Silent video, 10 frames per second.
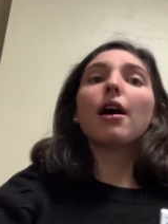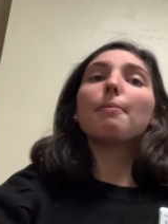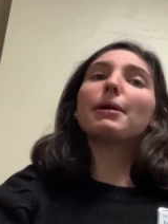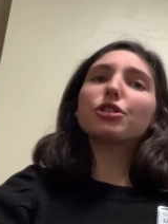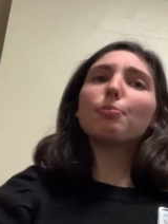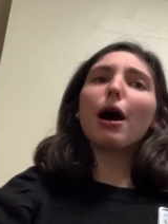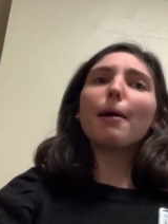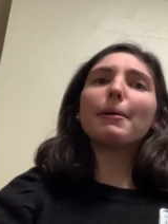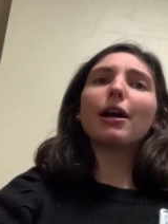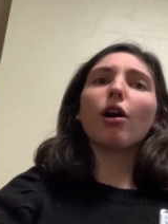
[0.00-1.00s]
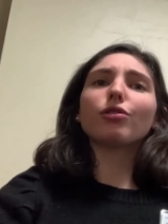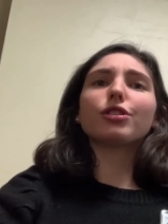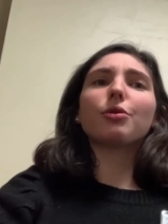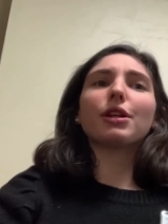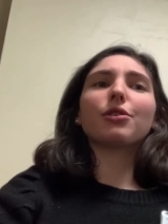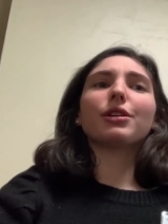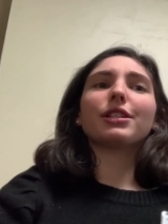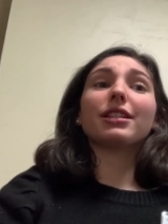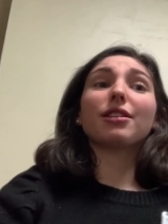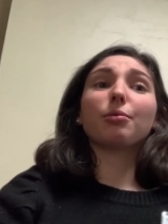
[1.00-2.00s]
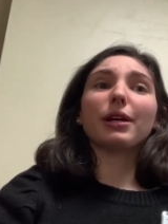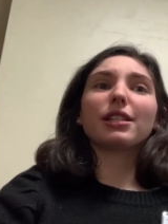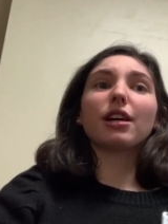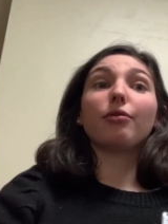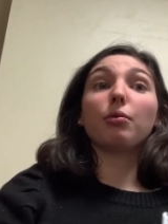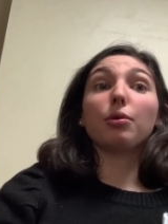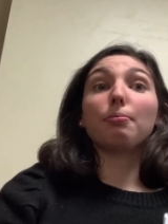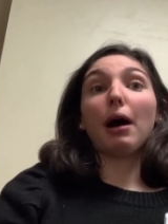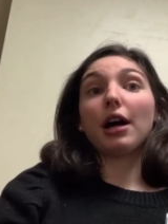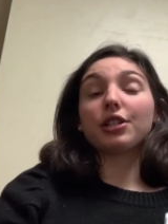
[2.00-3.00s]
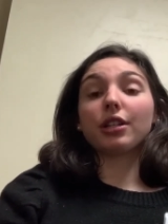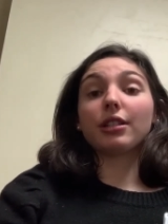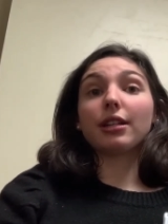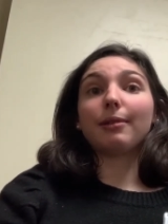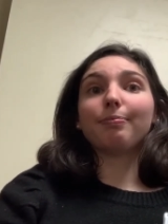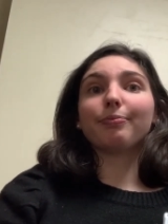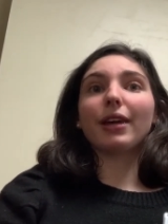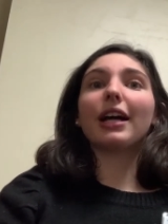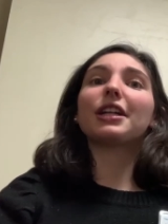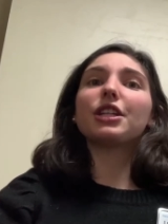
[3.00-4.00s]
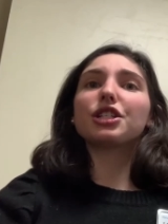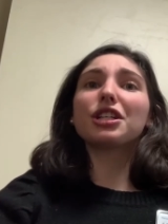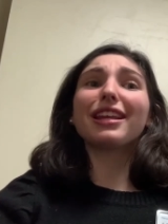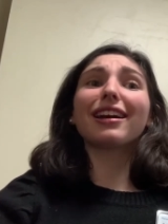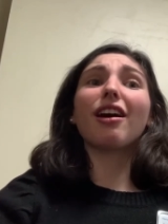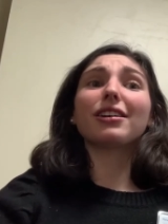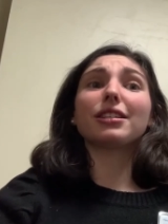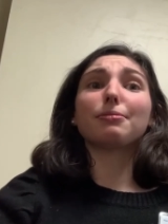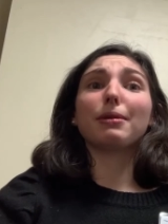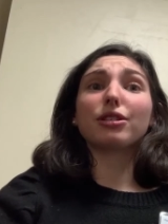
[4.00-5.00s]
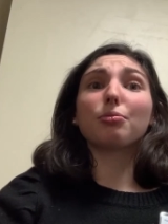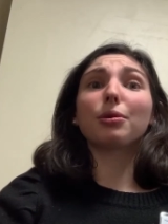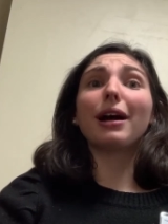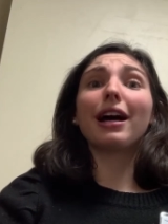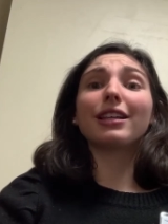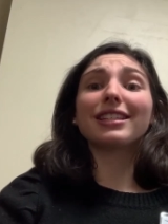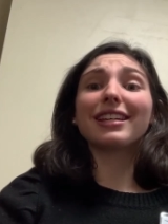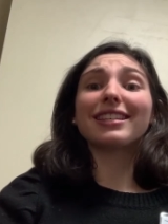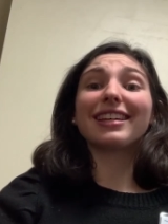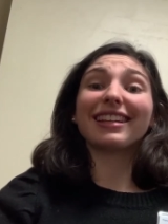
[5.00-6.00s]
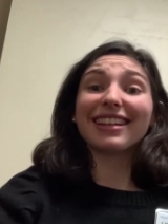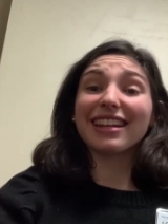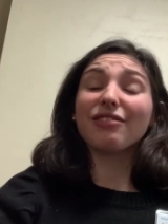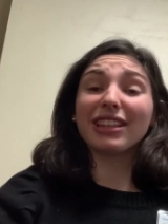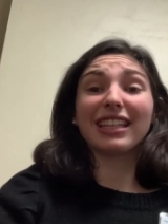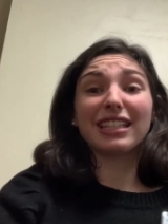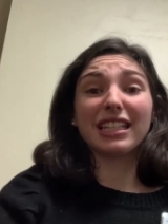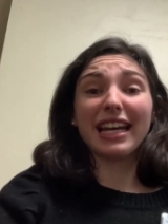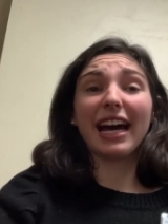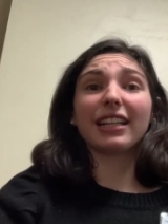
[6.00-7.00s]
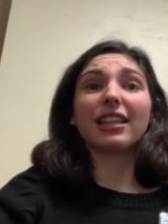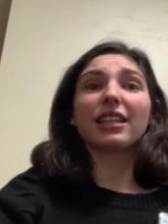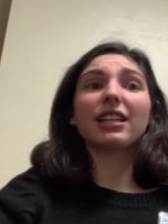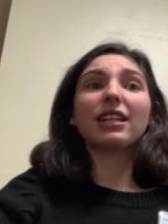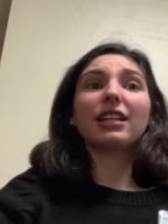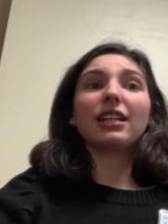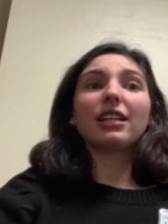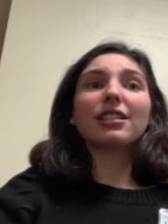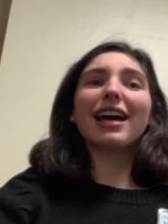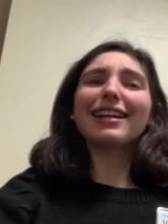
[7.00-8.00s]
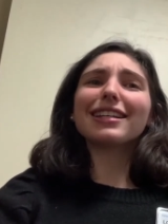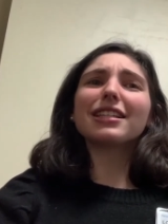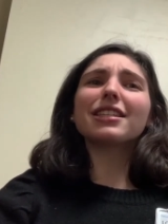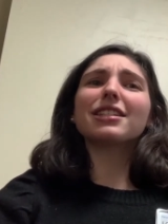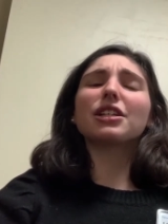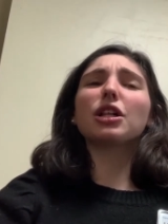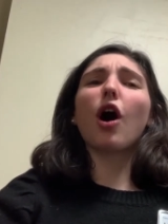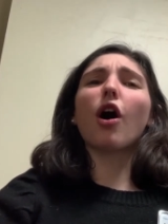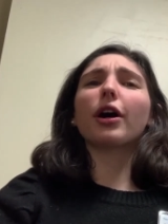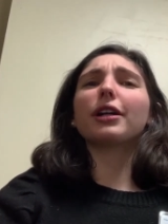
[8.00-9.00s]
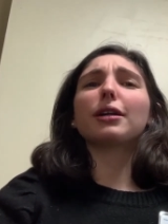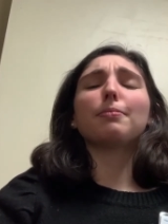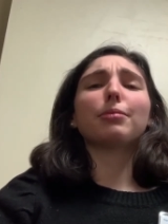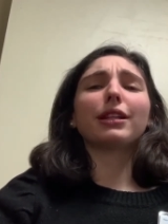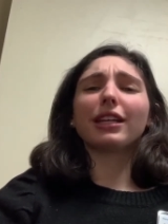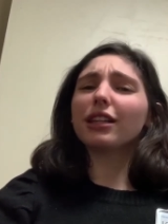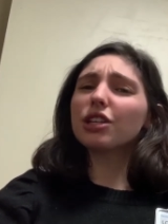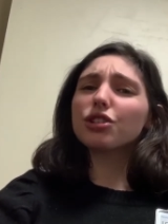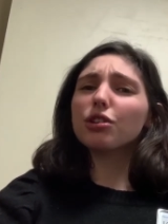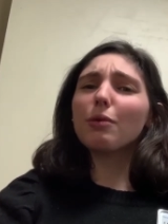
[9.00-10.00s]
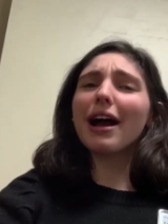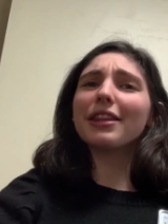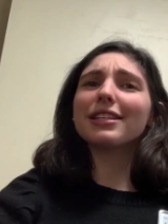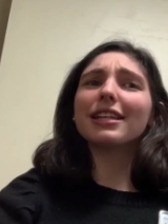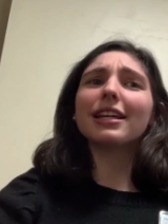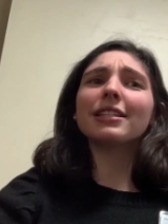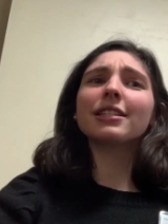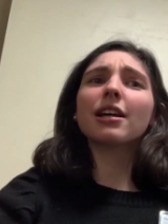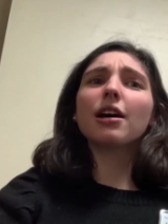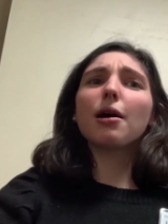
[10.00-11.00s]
Muscle popping also increases the risk of wound botulism, a condition that causes muscle paralysis and can even lead to death. Scientists still aren't completely sure why this is,